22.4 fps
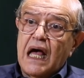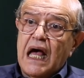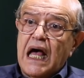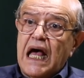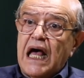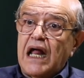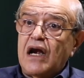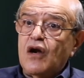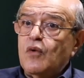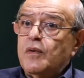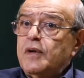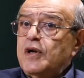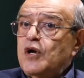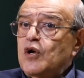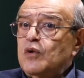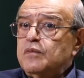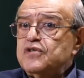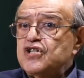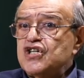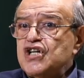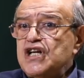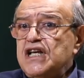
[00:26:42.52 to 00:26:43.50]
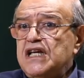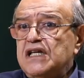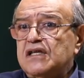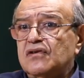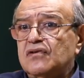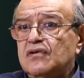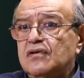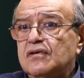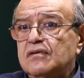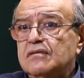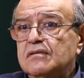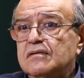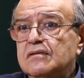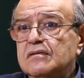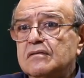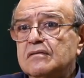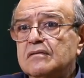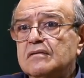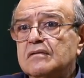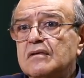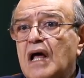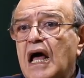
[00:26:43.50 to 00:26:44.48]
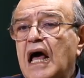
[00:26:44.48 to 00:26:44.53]
Aluminum sheet,
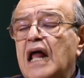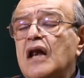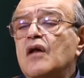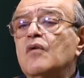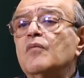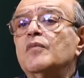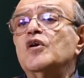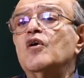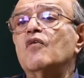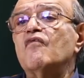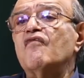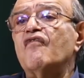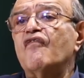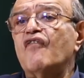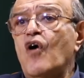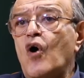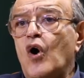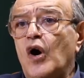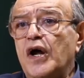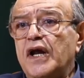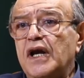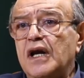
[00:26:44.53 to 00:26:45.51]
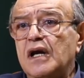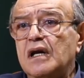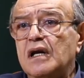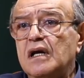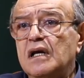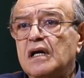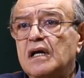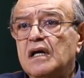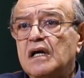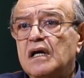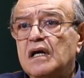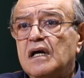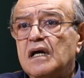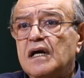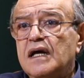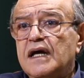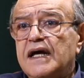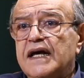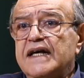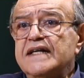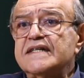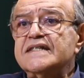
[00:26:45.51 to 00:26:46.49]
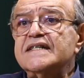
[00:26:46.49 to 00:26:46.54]
aluminum foil
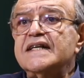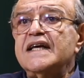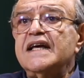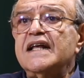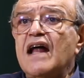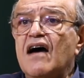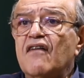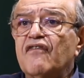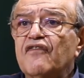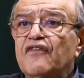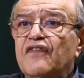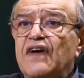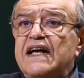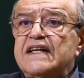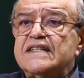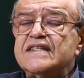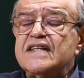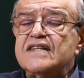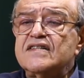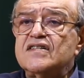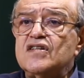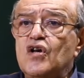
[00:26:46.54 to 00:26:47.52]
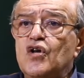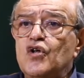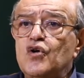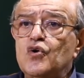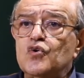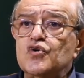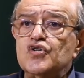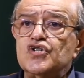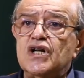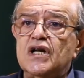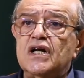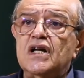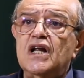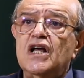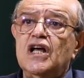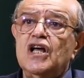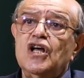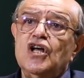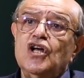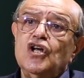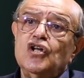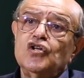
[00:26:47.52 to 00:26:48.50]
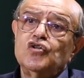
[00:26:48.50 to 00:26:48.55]
is enough as a solution
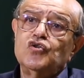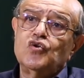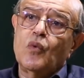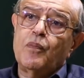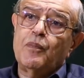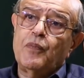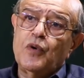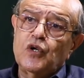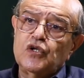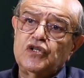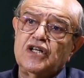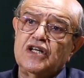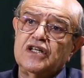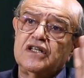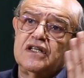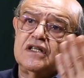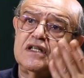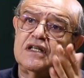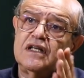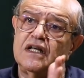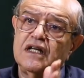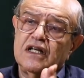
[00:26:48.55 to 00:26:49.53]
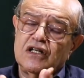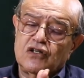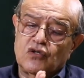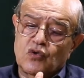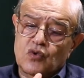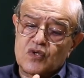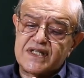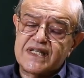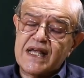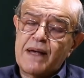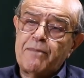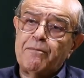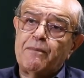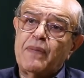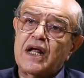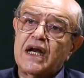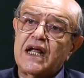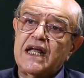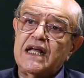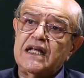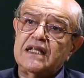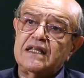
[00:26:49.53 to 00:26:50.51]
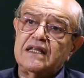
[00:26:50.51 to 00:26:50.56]
to put it, to
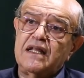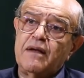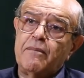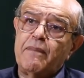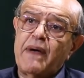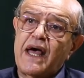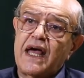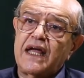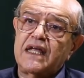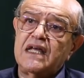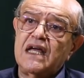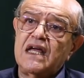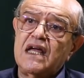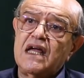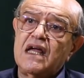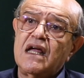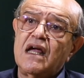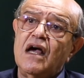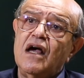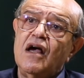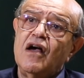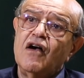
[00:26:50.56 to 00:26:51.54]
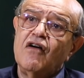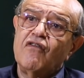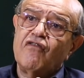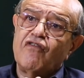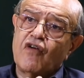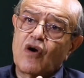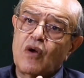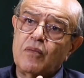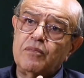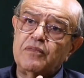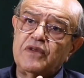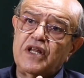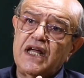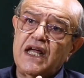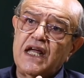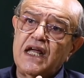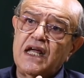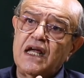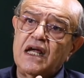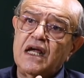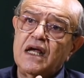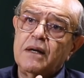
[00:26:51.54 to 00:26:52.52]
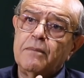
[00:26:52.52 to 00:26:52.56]
separate the backing from
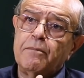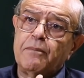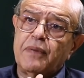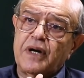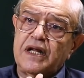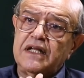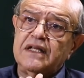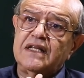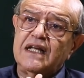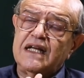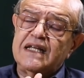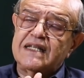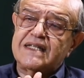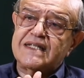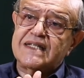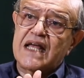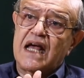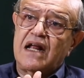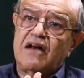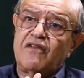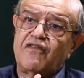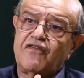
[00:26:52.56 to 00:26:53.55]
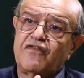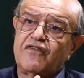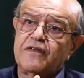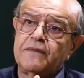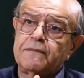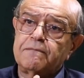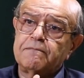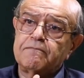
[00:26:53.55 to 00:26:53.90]
the print itself.